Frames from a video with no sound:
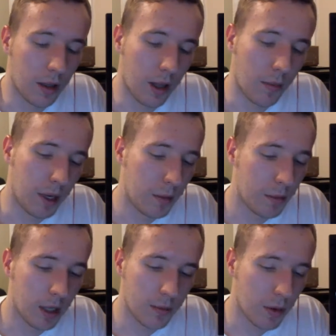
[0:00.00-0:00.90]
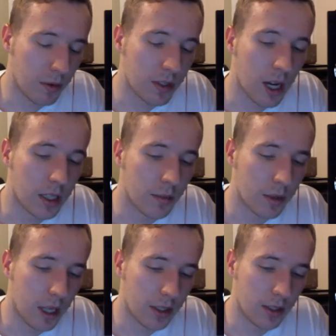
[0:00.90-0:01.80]
I mean, he plays both sides, but
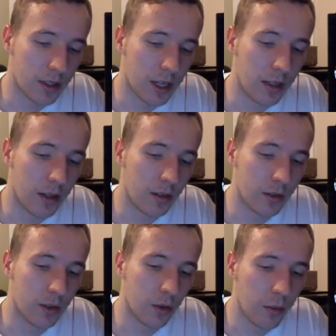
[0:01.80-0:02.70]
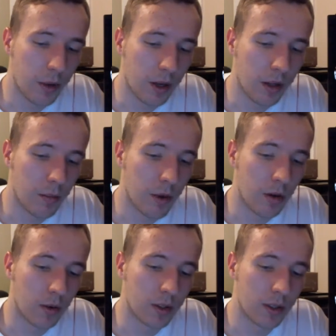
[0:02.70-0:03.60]
that's the side that he'll sort of be on the
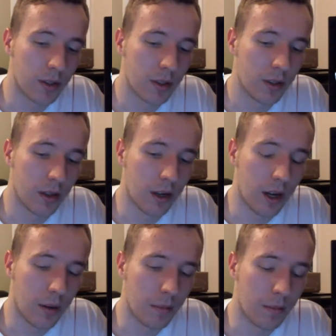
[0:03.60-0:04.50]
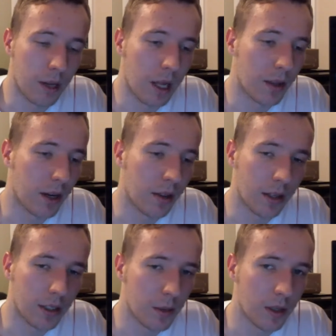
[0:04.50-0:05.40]
most. Not that I
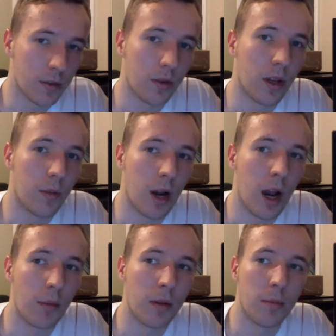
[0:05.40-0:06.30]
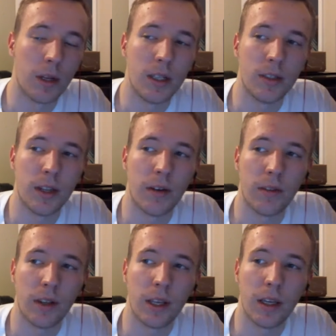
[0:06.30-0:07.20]
think Smith's really a problem, but he's
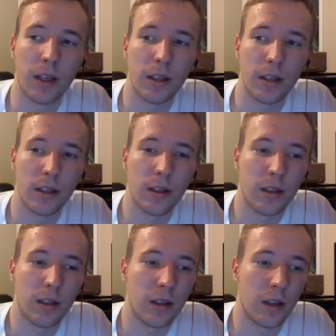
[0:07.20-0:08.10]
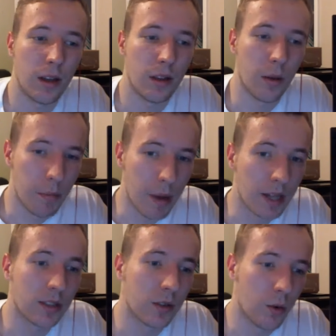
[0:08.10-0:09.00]
definitely the
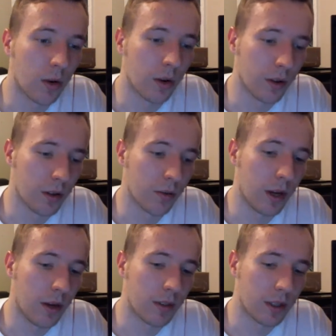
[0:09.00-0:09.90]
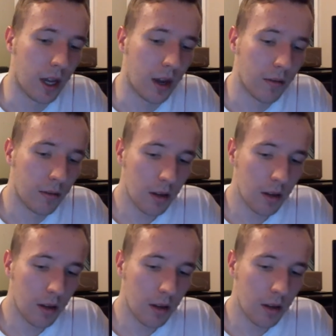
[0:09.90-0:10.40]
best corner that the Ravens have.